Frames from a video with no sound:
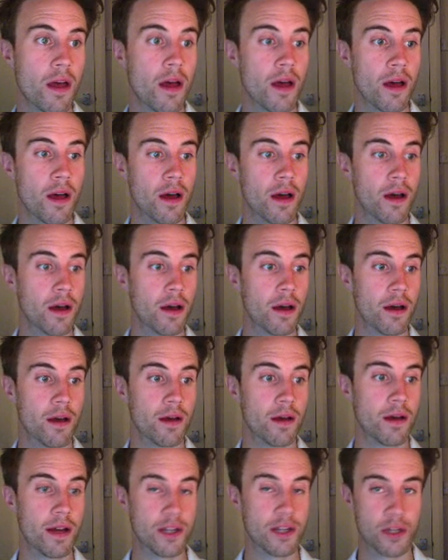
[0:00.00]
uh,
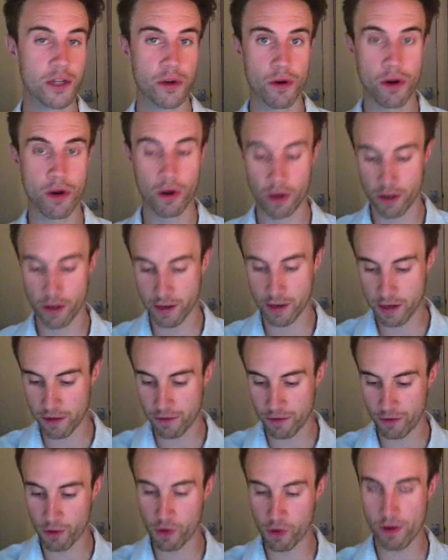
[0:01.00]
as your colour, in your
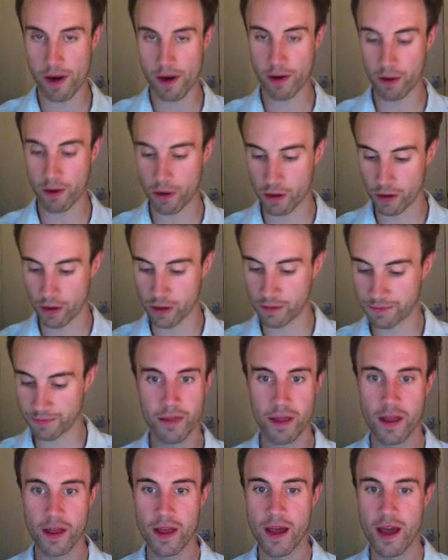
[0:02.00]
foreground colour.
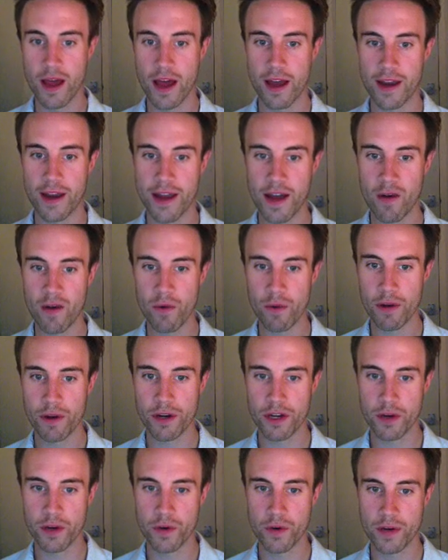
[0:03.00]
Now what we're going
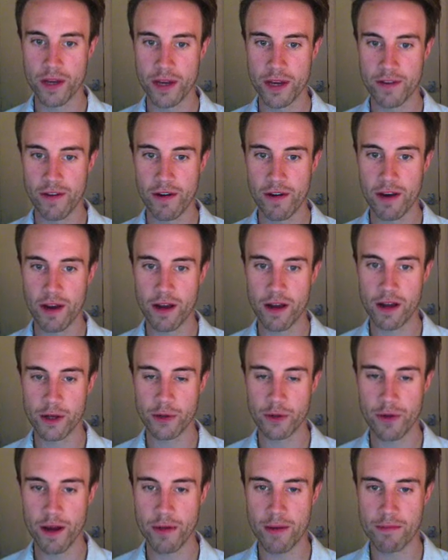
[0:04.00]
to do is get a very large
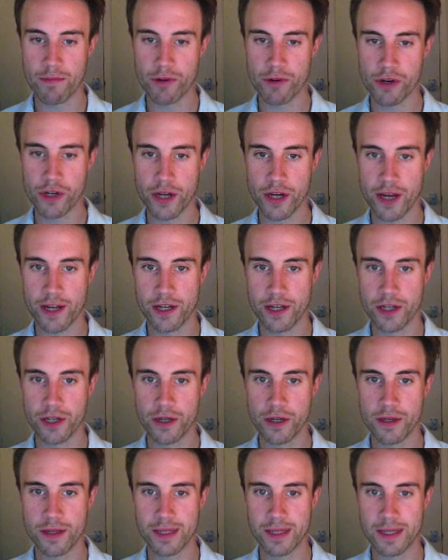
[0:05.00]
brown brush and
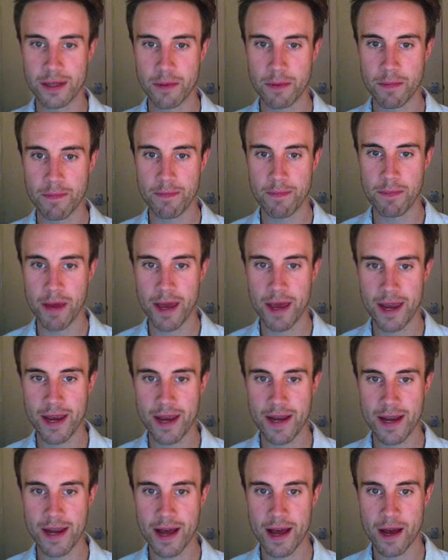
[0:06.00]
just
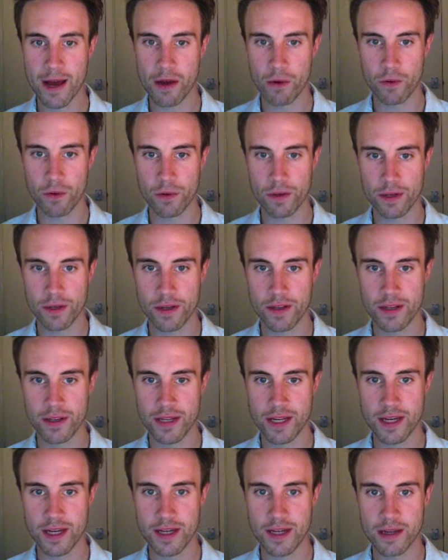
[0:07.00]
paint out the
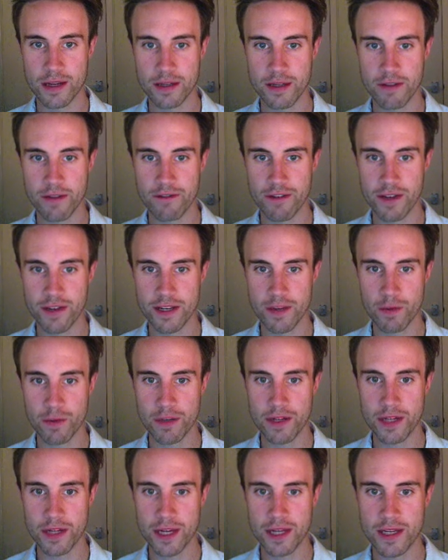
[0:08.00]
details in the face. I want the
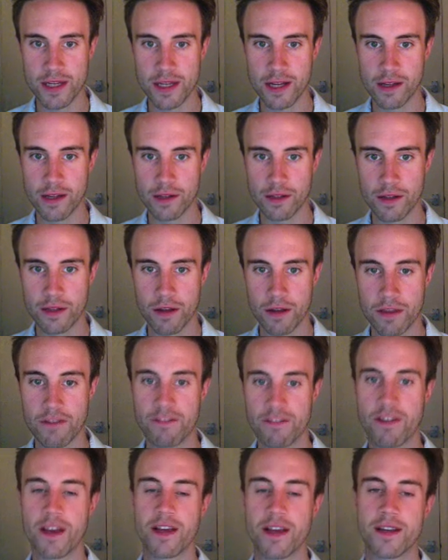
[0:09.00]
details on the
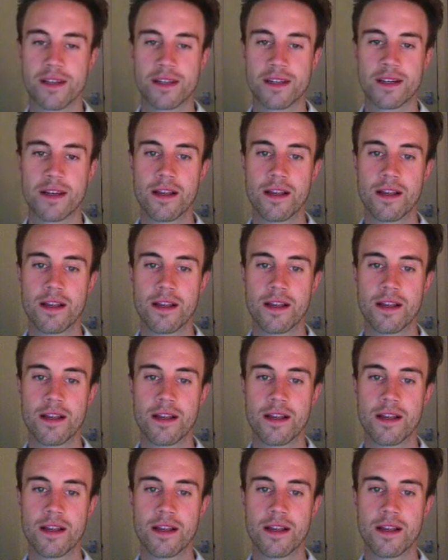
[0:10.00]
face